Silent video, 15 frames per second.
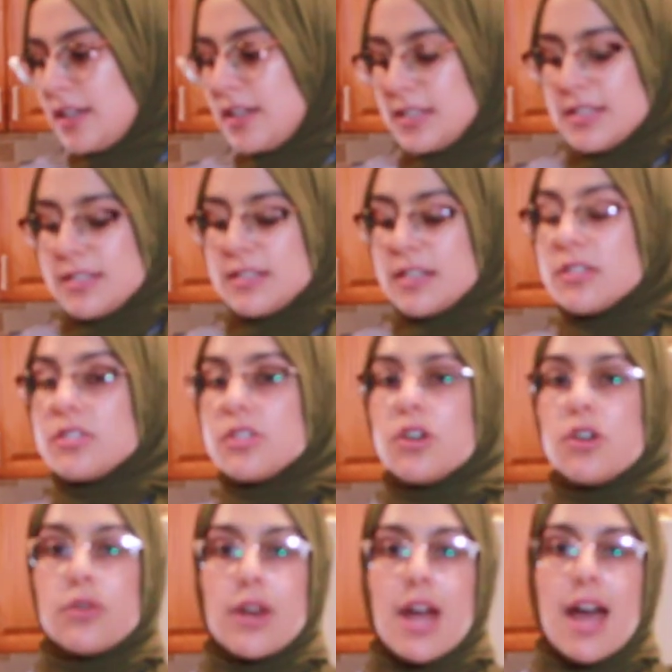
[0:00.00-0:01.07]

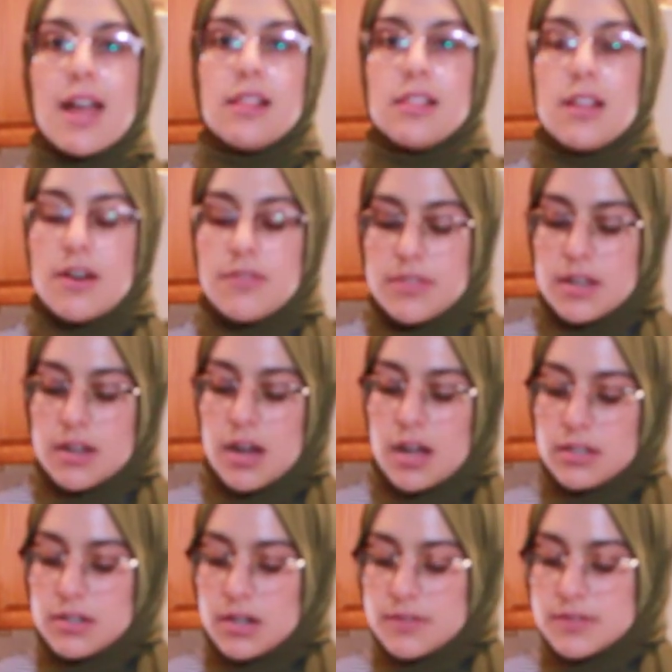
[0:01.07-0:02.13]
Sazon. I love the
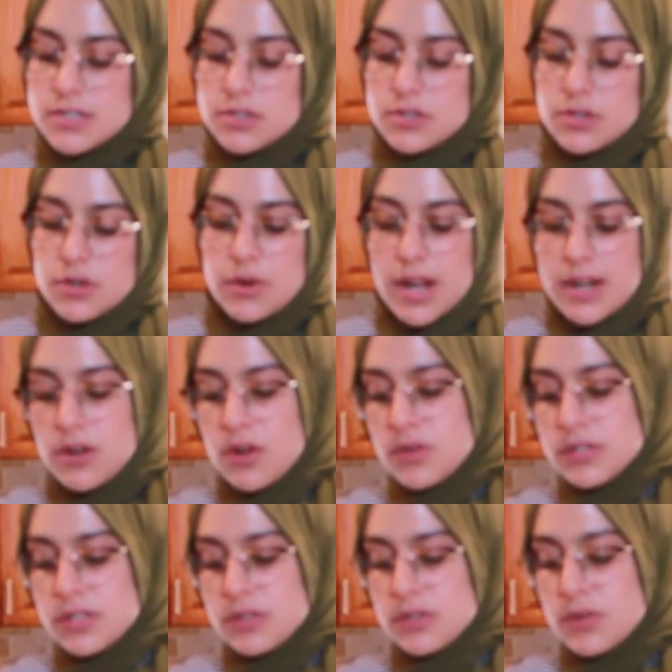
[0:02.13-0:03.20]
color of Sazon. I know
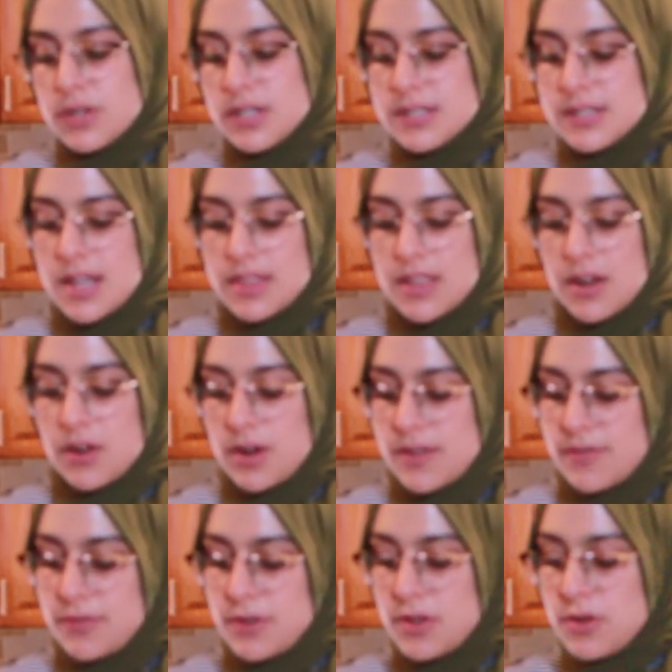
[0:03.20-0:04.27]
Sazon is not that great
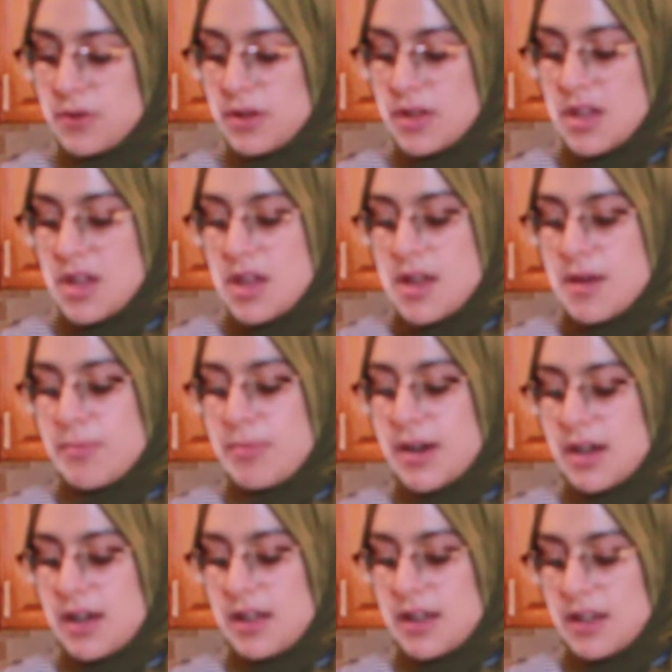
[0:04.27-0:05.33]
for you,
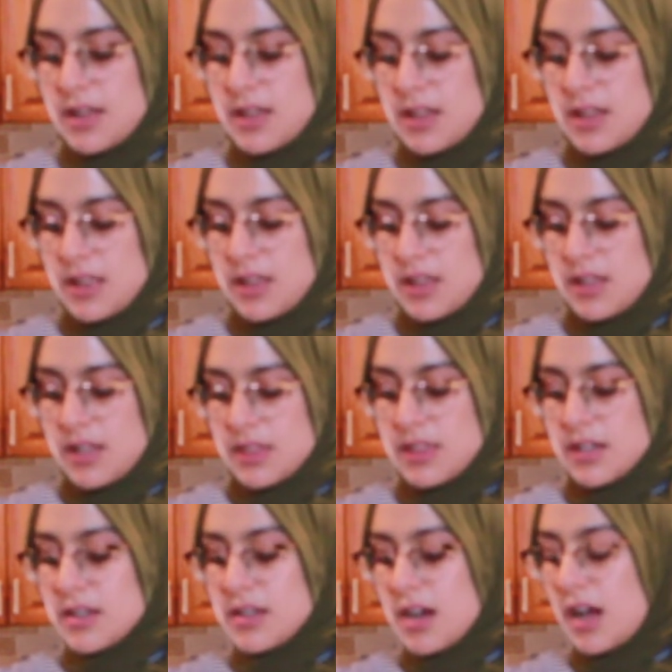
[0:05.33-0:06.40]
but
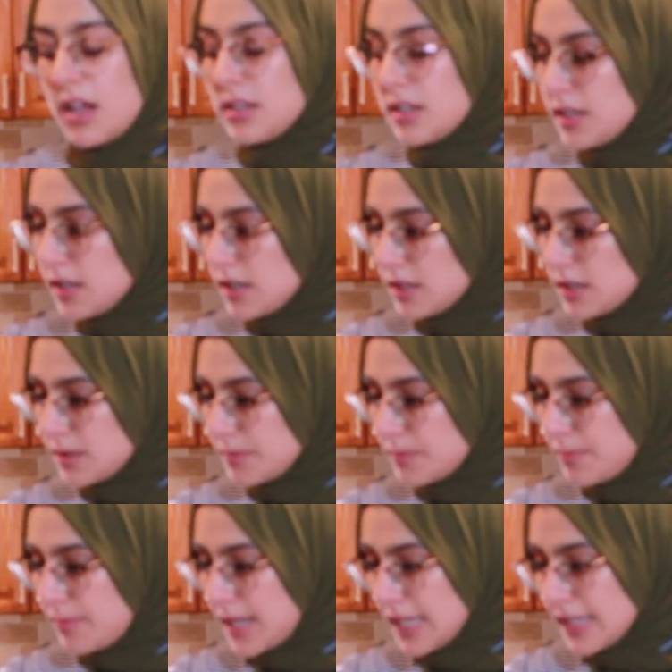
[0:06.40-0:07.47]
the color
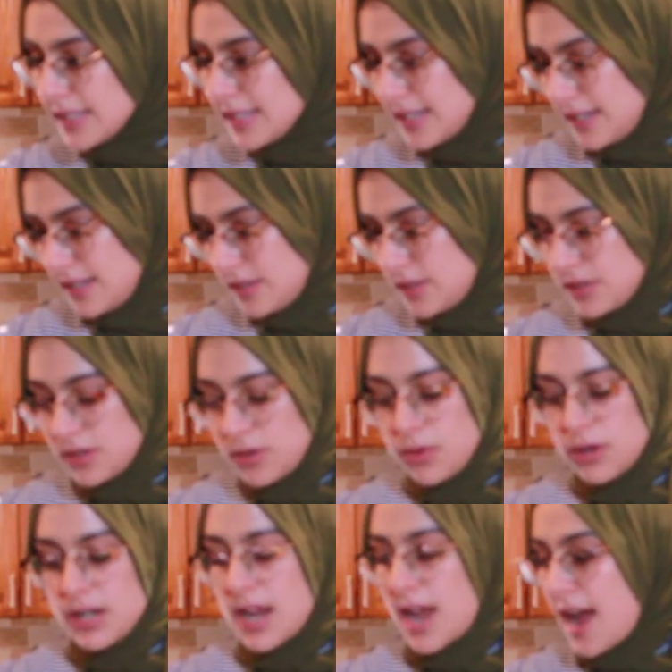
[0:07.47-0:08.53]
makes it. So we're
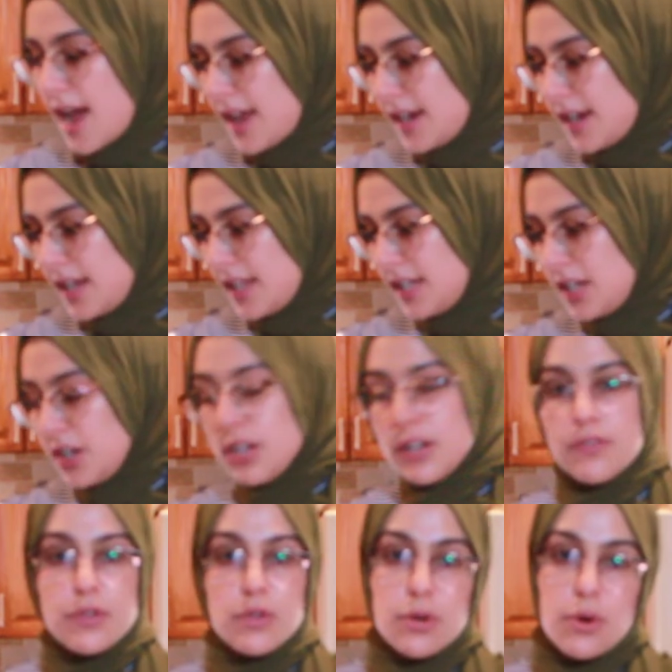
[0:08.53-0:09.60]
gonna add it in here.
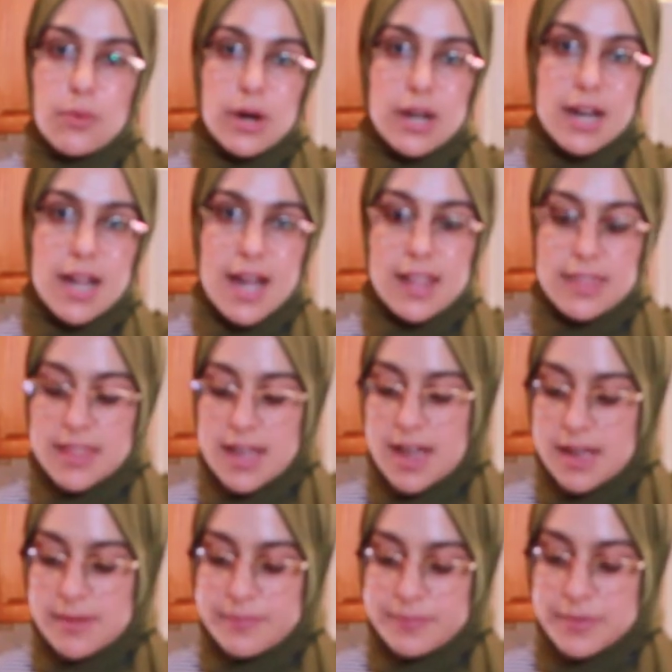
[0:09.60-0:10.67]
If you don't wanna add
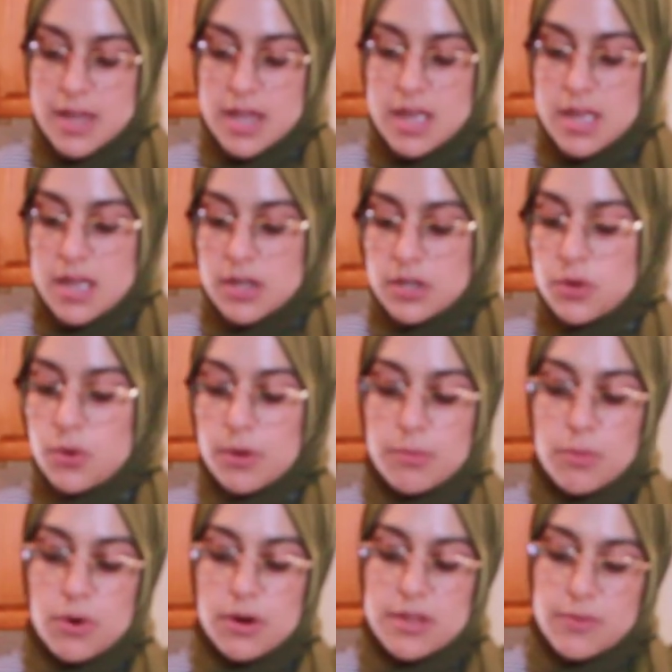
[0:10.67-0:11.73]
that, you are
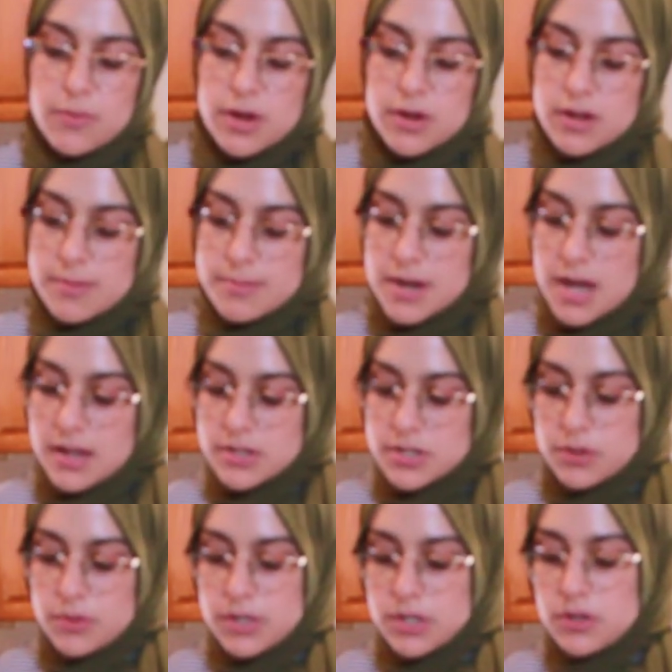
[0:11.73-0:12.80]
more than welcome not
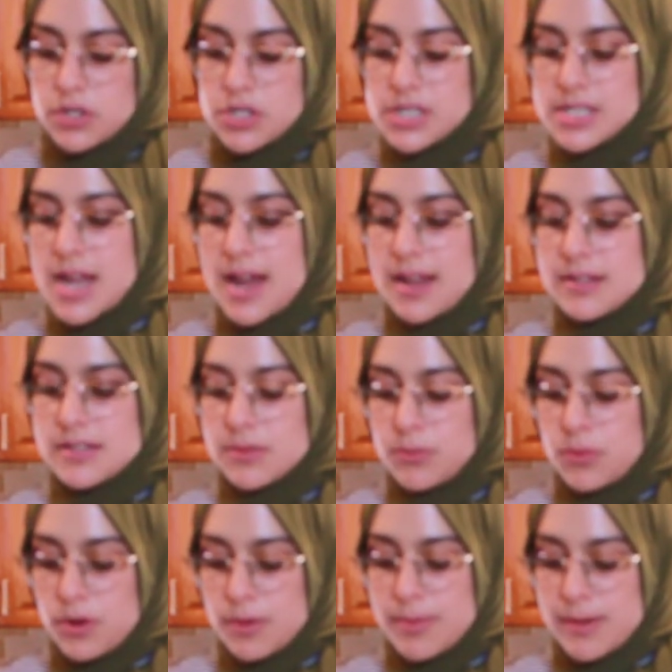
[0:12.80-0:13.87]
to, and you could just add some
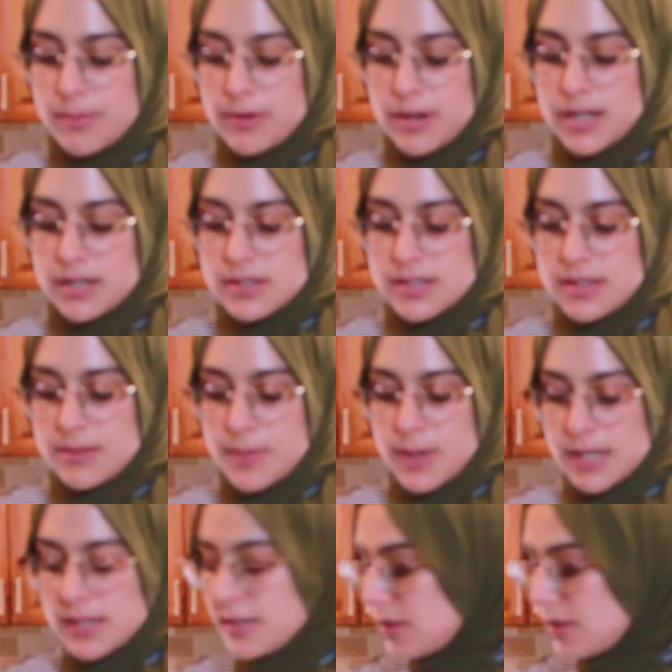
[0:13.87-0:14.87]
more paprika to the mix.